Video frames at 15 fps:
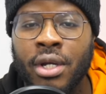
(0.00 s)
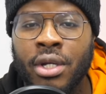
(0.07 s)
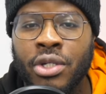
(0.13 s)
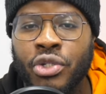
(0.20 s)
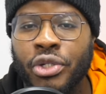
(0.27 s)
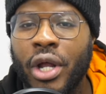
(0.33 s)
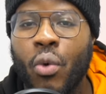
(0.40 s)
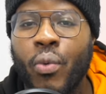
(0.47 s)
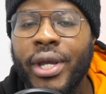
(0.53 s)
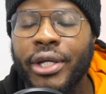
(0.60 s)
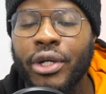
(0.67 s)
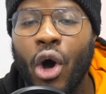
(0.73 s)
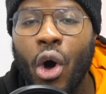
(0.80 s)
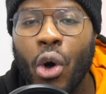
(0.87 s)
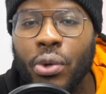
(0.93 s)
so that we
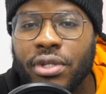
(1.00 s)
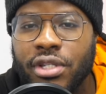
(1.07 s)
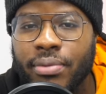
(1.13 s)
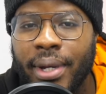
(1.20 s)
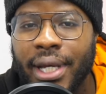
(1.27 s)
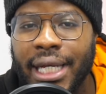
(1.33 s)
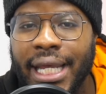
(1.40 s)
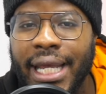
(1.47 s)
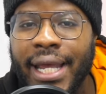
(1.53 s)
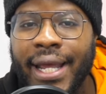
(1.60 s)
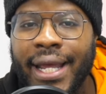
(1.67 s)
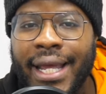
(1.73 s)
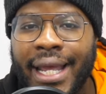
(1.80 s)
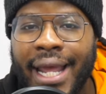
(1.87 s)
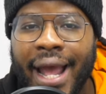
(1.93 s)
can ultimately
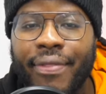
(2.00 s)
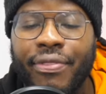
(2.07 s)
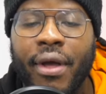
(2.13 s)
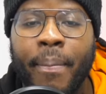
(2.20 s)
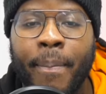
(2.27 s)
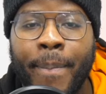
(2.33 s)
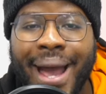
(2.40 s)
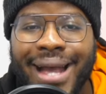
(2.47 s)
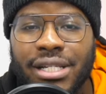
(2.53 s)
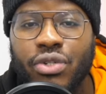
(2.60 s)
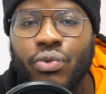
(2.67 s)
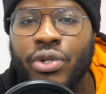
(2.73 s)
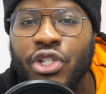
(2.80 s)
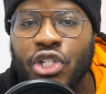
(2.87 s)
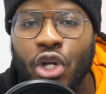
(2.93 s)
get the best
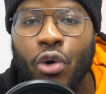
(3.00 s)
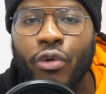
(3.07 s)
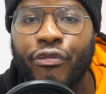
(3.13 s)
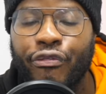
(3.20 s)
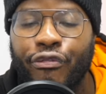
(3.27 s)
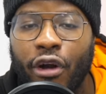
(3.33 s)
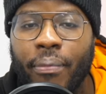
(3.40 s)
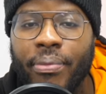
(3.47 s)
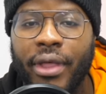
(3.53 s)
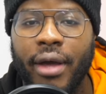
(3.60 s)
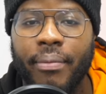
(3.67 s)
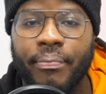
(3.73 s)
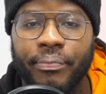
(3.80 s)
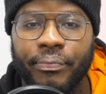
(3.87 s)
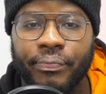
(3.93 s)
result from them.